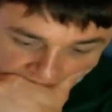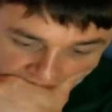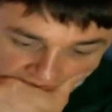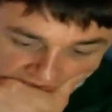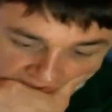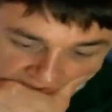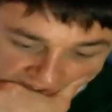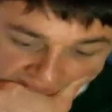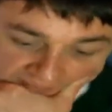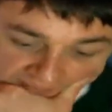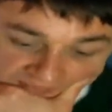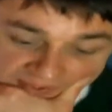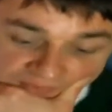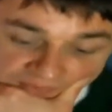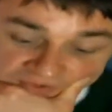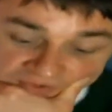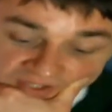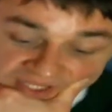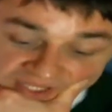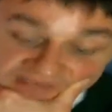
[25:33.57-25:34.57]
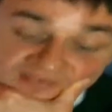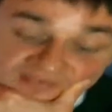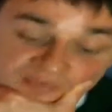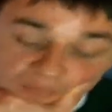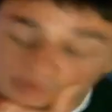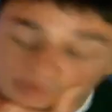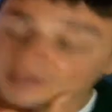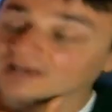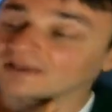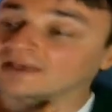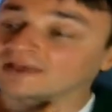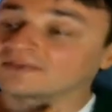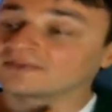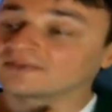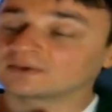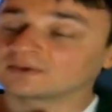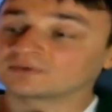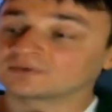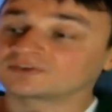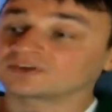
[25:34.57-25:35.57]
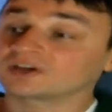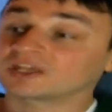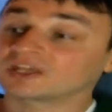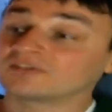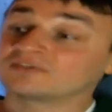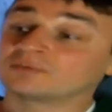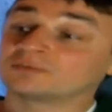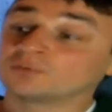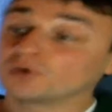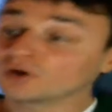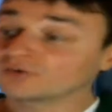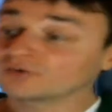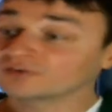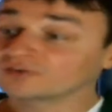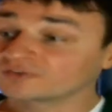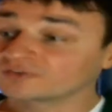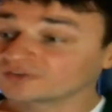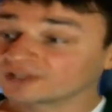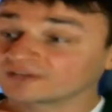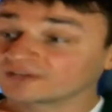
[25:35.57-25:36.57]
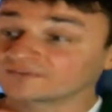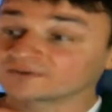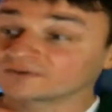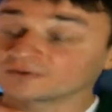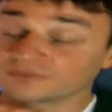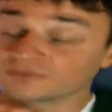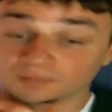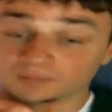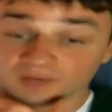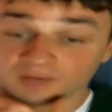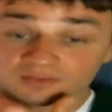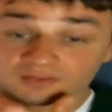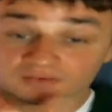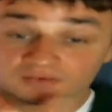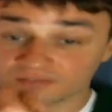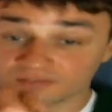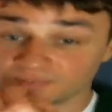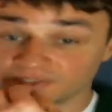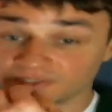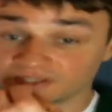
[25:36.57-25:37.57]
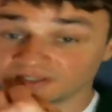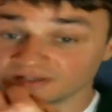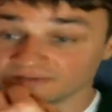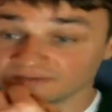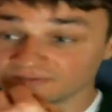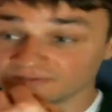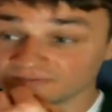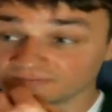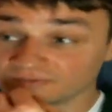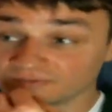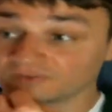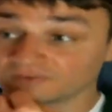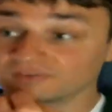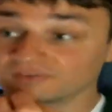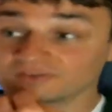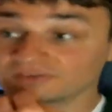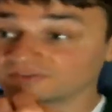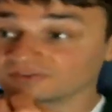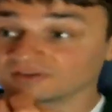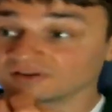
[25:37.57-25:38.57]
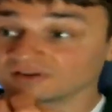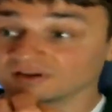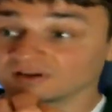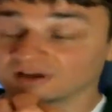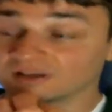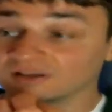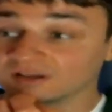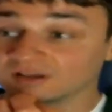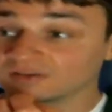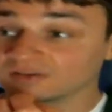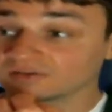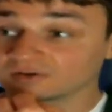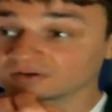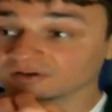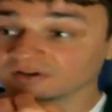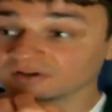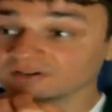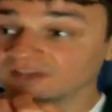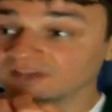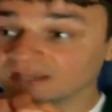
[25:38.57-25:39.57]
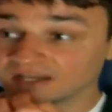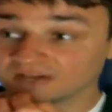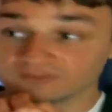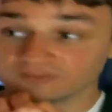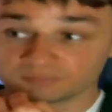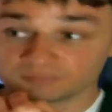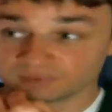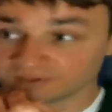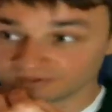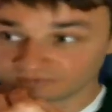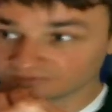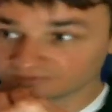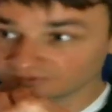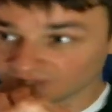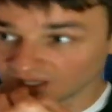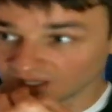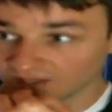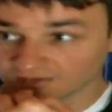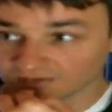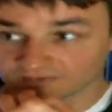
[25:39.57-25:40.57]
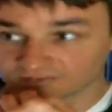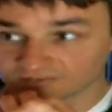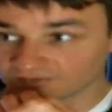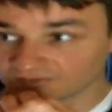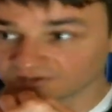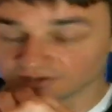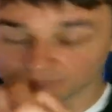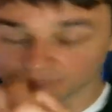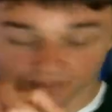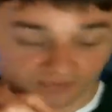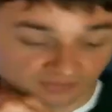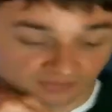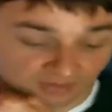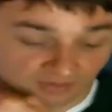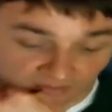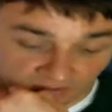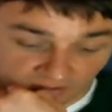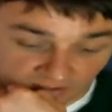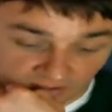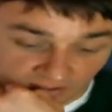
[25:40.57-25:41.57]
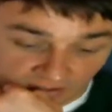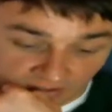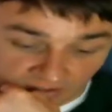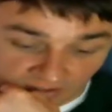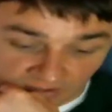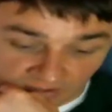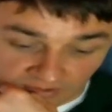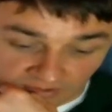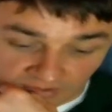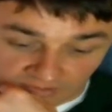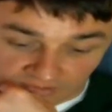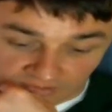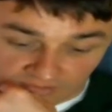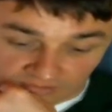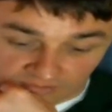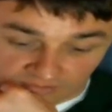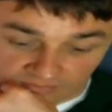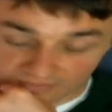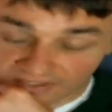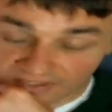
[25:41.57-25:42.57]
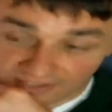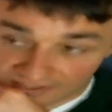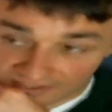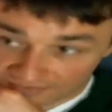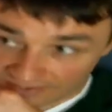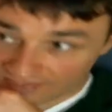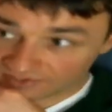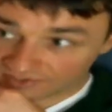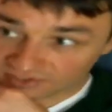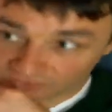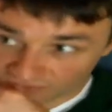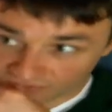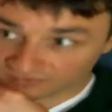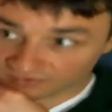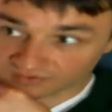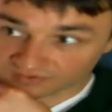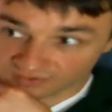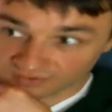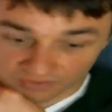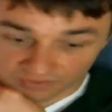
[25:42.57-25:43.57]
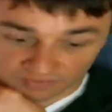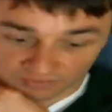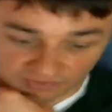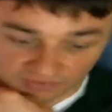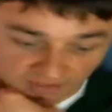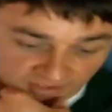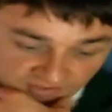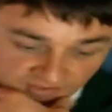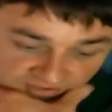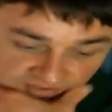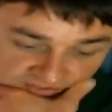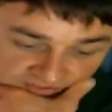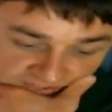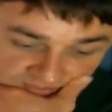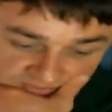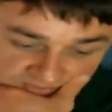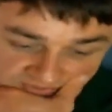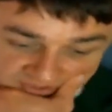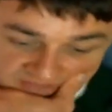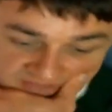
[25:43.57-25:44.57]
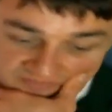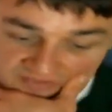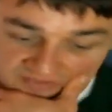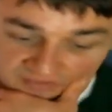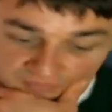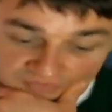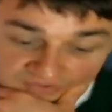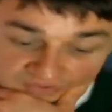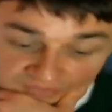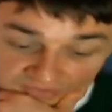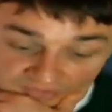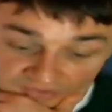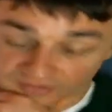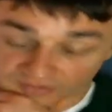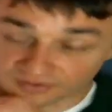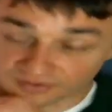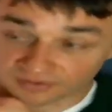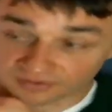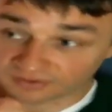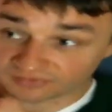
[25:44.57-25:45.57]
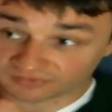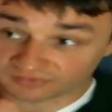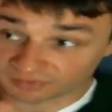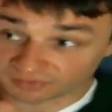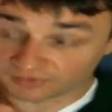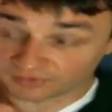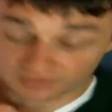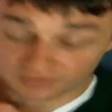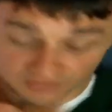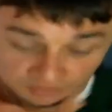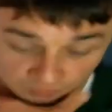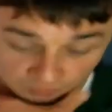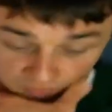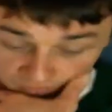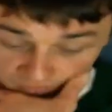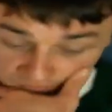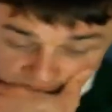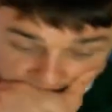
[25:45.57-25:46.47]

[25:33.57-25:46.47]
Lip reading: And then they would suck even more, and then they would suck even more fervently if it was the mother speaking versus another native but not their mother. So that shows a relationship that they develop with the mother from within the womb.